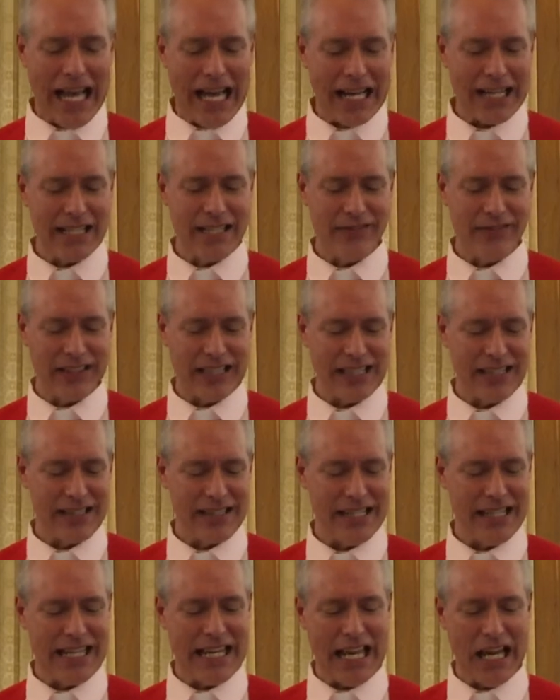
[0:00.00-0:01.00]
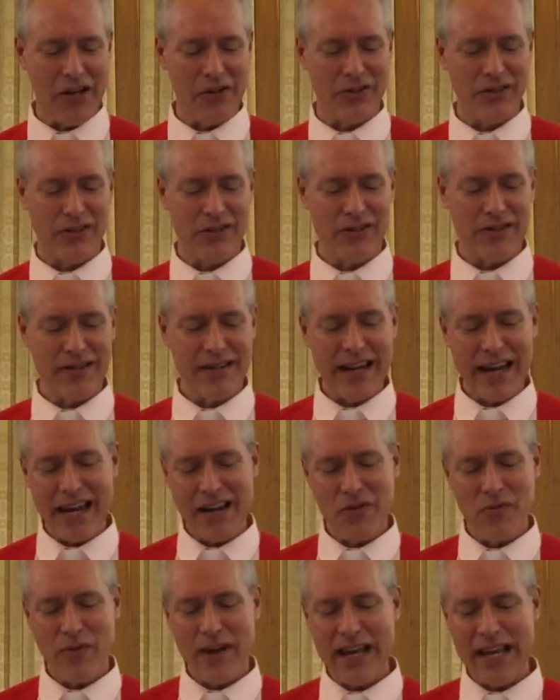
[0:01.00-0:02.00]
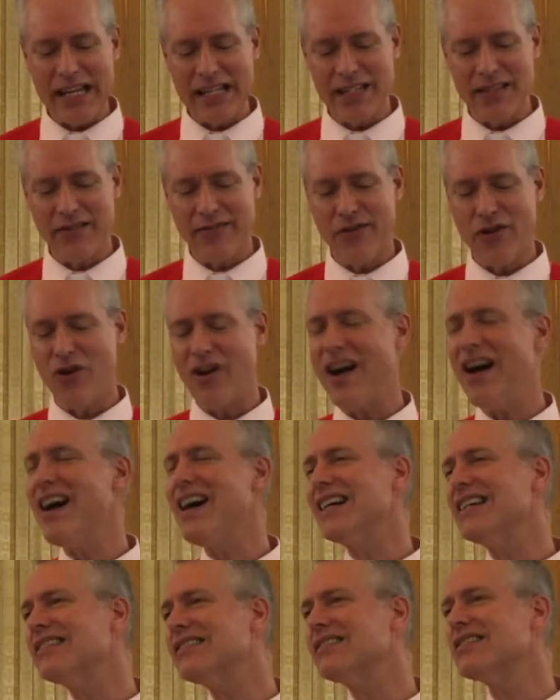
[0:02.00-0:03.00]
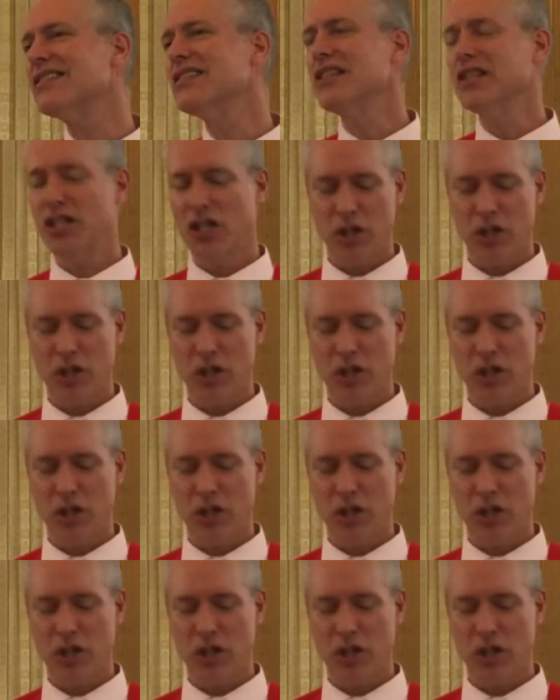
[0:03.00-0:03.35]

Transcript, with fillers: actively seek out and create ways for us